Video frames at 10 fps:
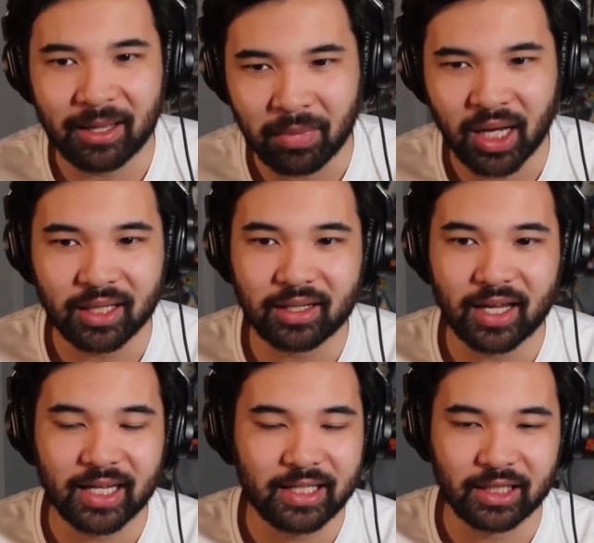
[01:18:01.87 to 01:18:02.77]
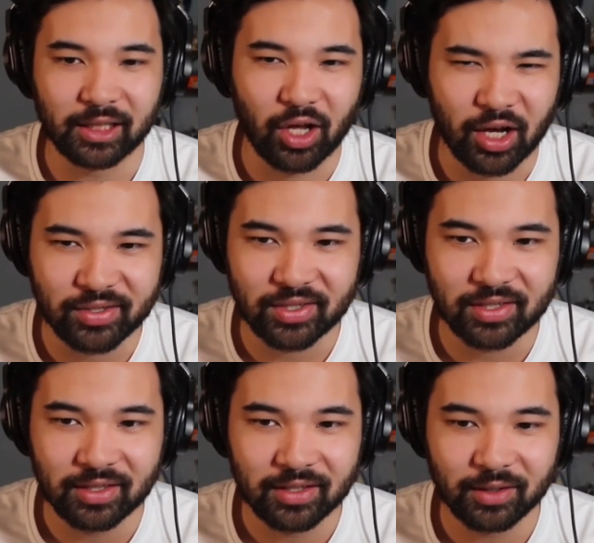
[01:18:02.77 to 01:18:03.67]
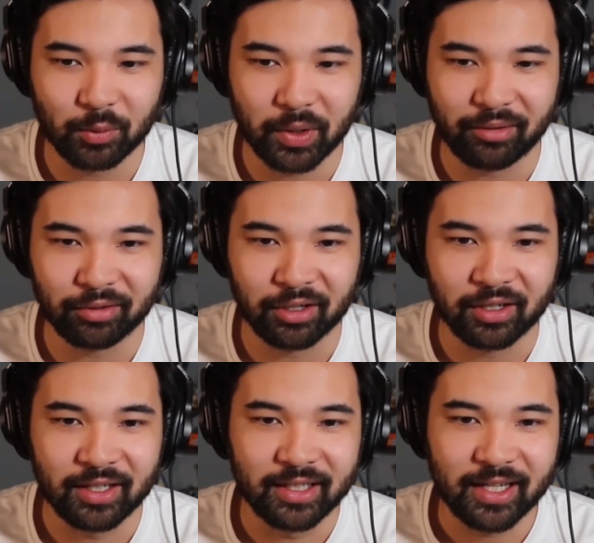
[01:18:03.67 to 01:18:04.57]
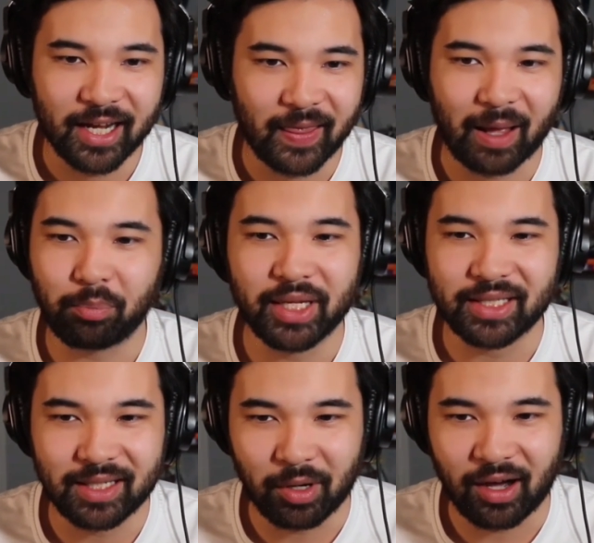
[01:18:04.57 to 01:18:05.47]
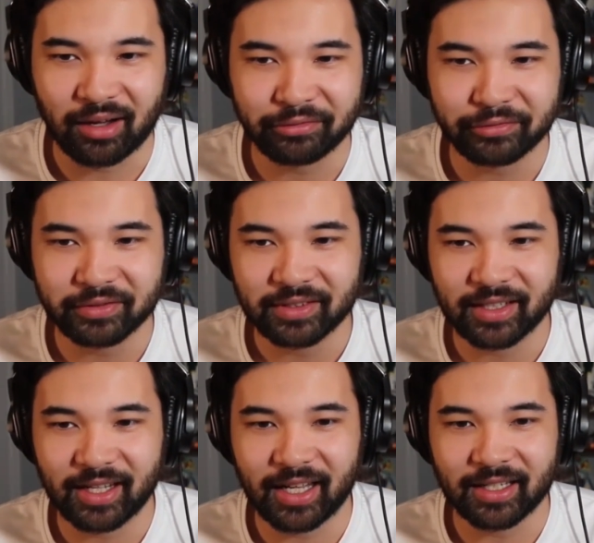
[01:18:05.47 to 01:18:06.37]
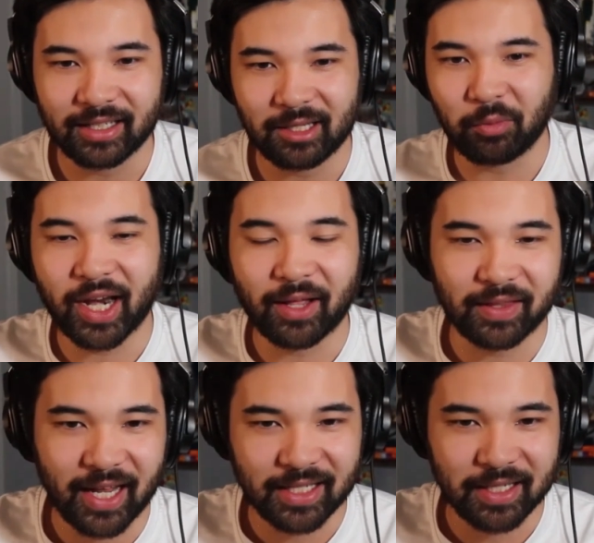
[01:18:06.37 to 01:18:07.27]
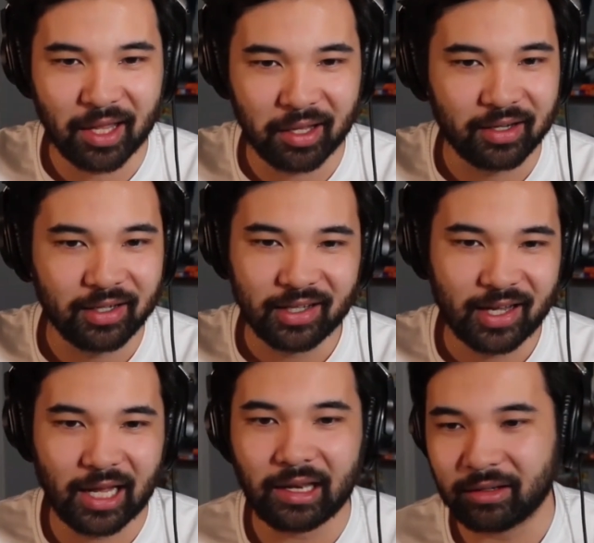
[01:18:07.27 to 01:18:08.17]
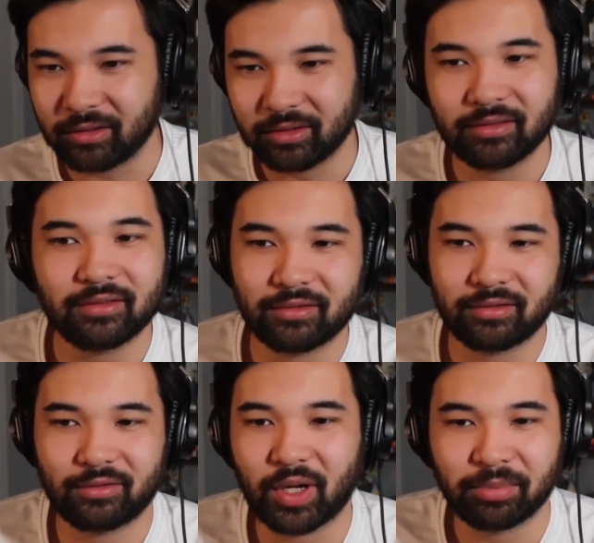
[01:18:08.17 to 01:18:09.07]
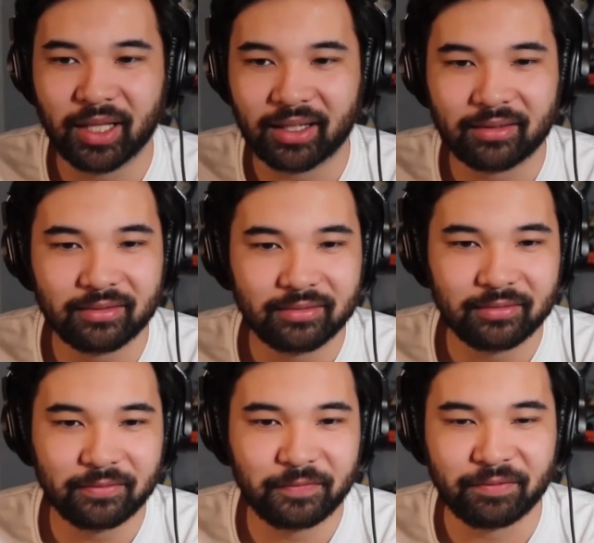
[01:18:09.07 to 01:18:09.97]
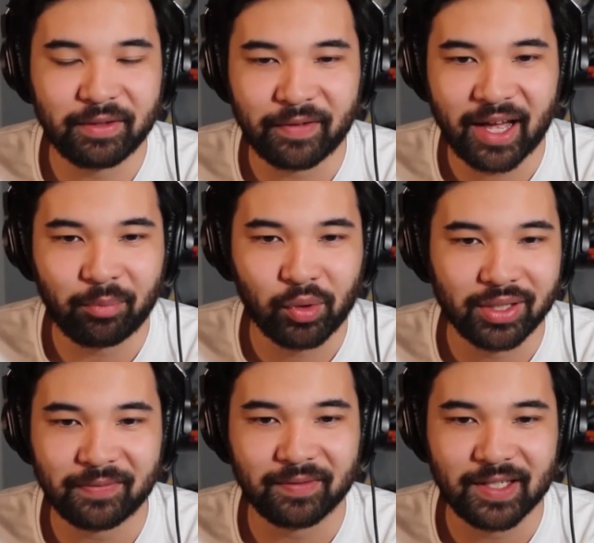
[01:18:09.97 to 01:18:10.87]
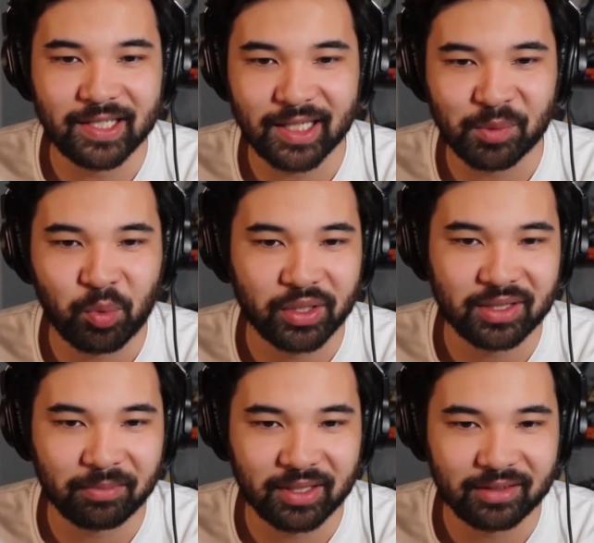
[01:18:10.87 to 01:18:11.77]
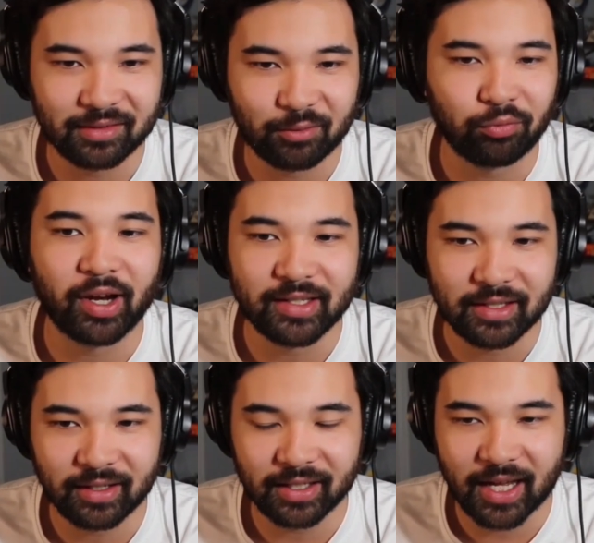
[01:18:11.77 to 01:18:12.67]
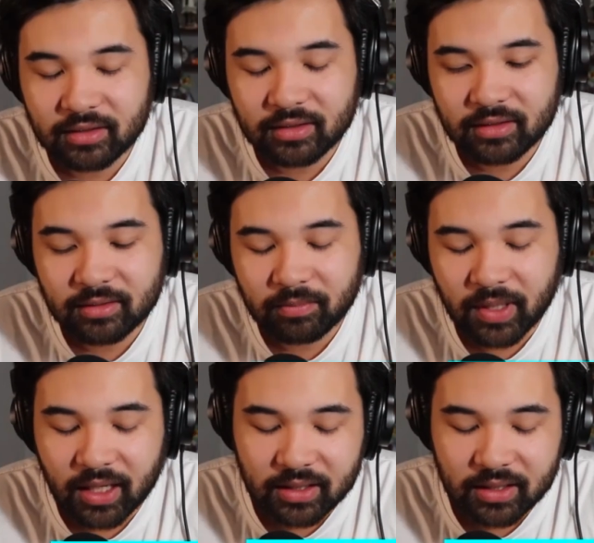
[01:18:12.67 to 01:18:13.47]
Mike," and he had lost or whatever, and that pissed him off, and he went out the next night and dropped like 55 points, 56 points, something crazy like that. Man,